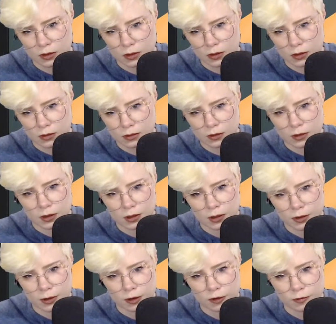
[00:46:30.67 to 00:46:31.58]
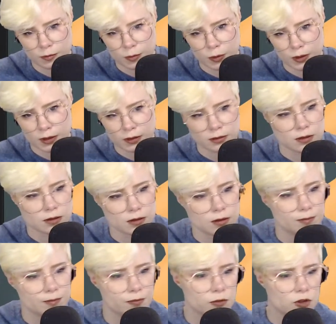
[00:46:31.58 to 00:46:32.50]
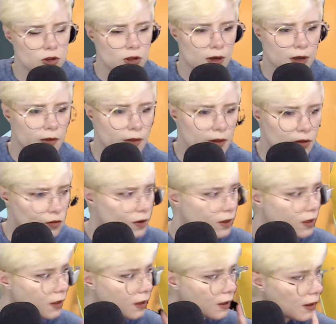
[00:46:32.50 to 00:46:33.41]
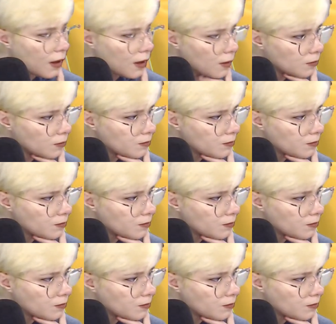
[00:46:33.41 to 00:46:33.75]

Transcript: delete all curve points. Check how that's fitting again.